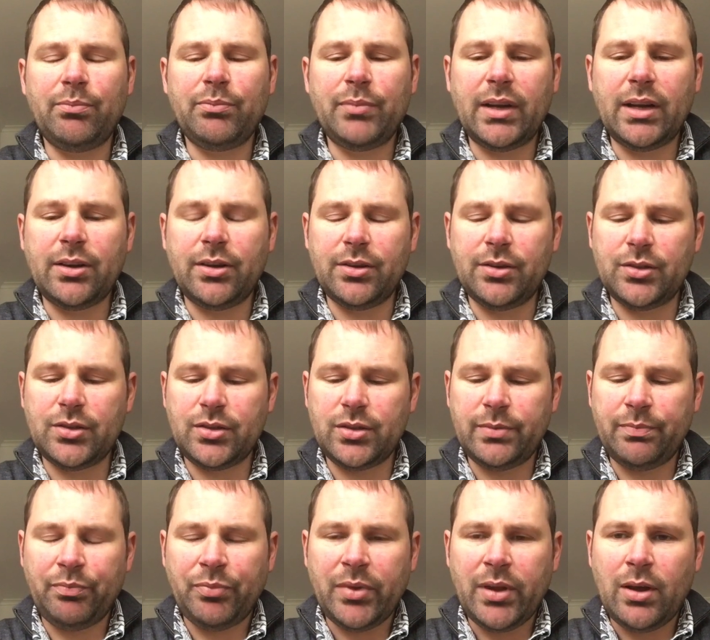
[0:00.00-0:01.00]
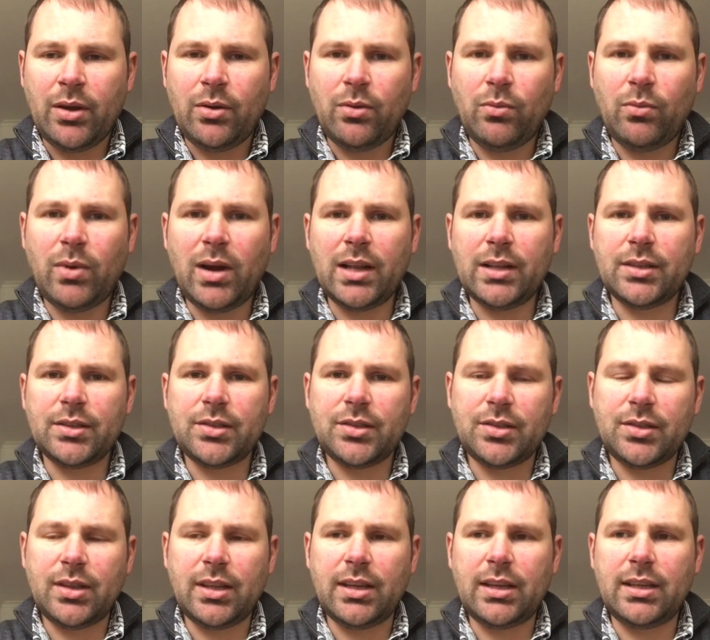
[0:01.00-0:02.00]
because
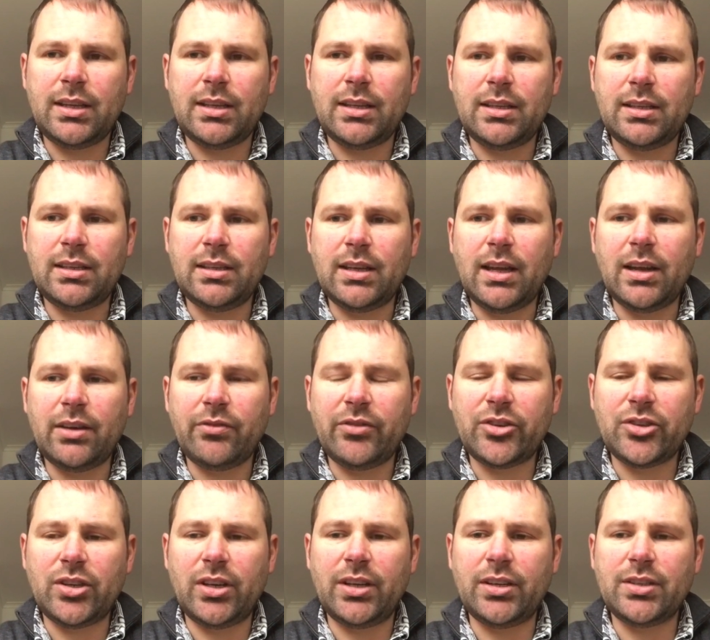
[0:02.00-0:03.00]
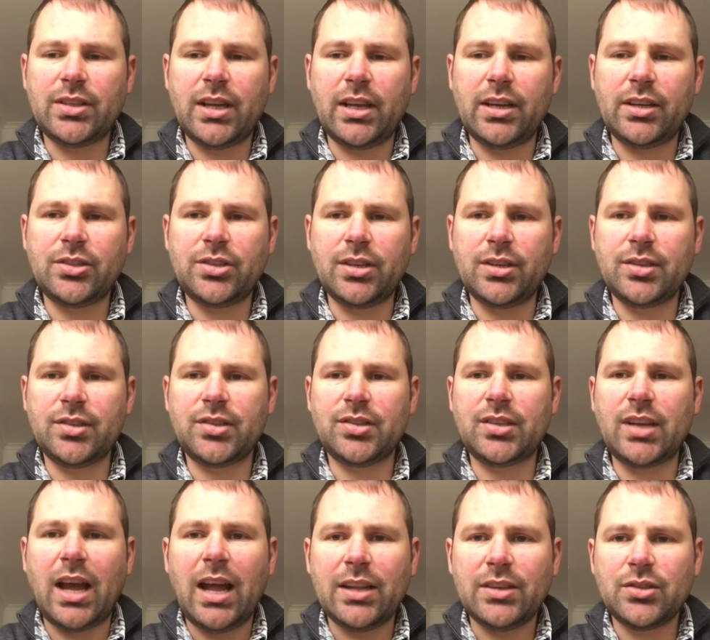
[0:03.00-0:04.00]
once the artificial intelligence
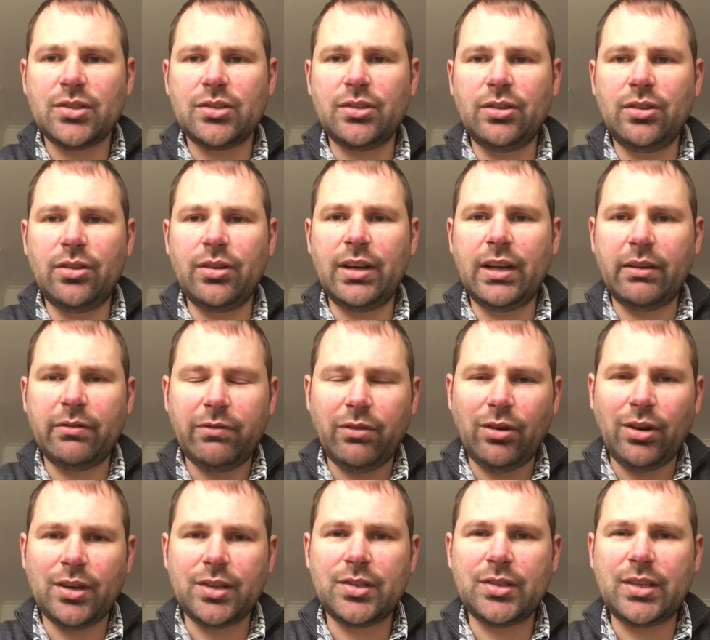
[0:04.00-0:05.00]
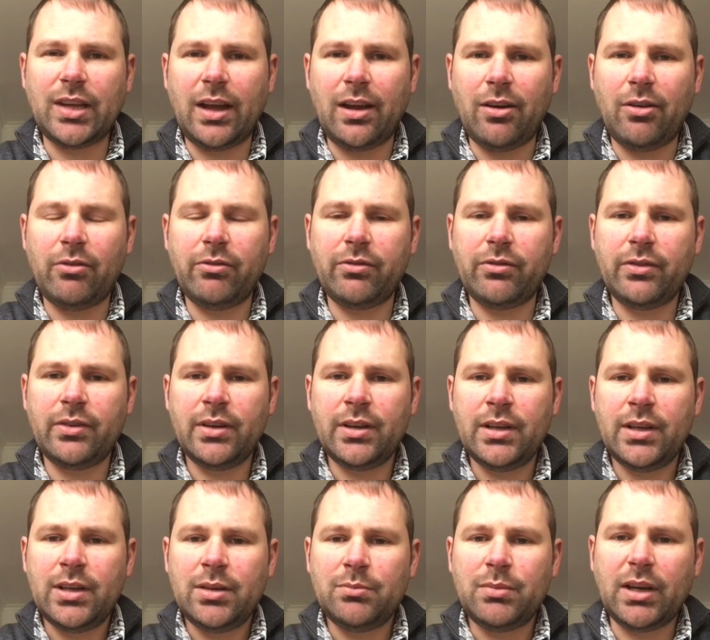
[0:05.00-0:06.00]
starts learning for itself,
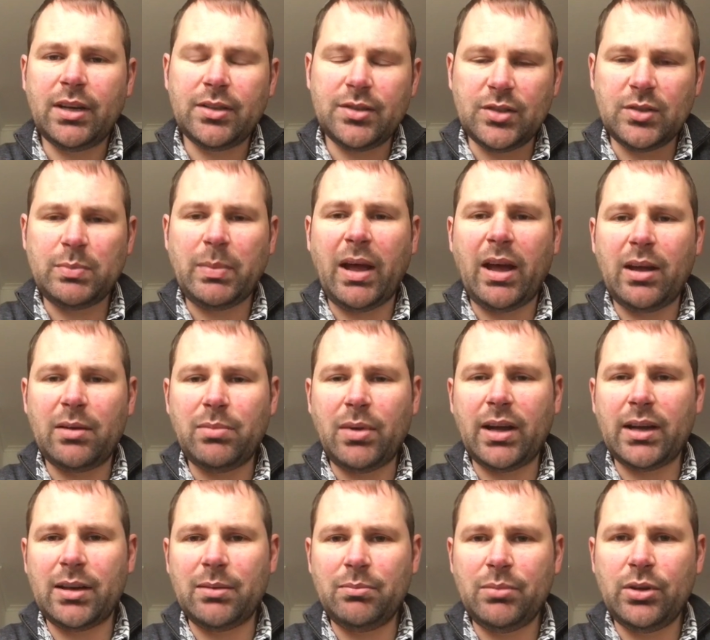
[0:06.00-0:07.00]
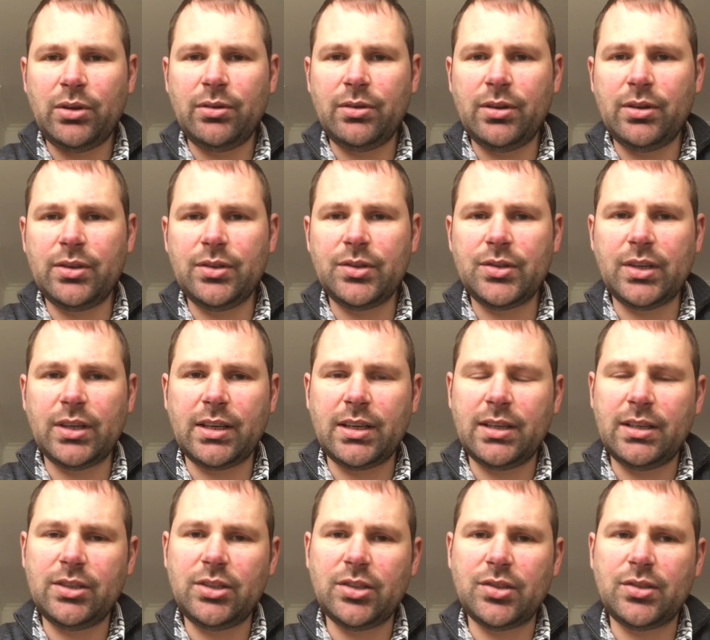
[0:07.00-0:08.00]
because it's powered by computers, it
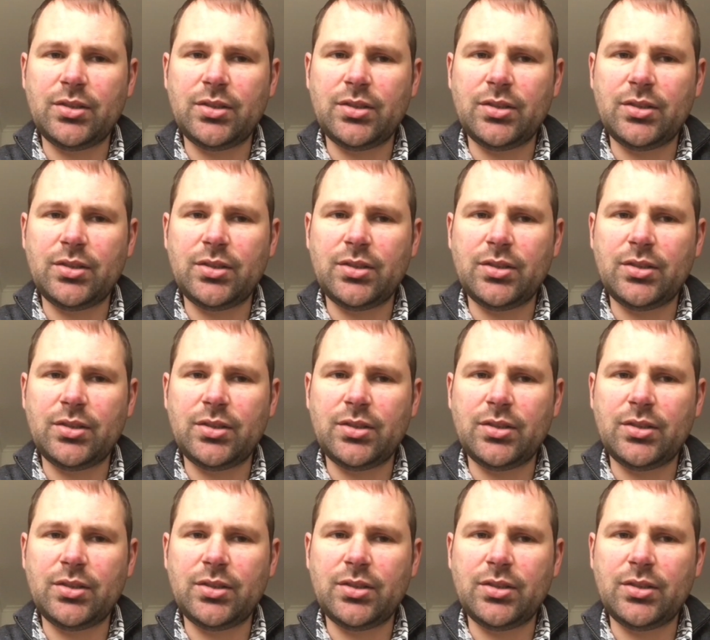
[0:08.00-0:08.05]
can